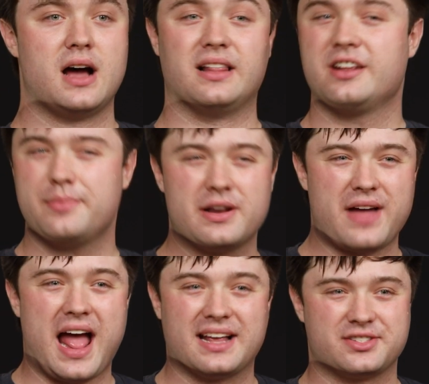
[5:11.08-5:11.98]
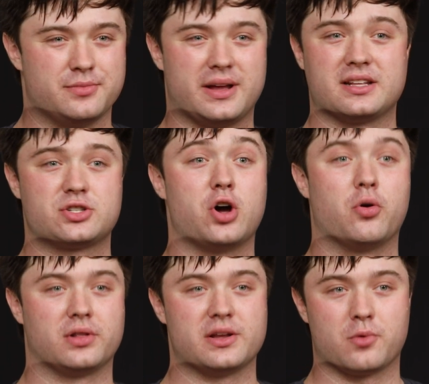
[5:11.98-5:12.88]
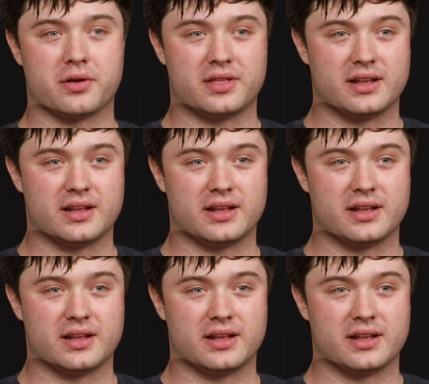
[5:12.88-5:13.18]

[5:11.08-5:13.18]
A little bit of a hassle, but it's totally worth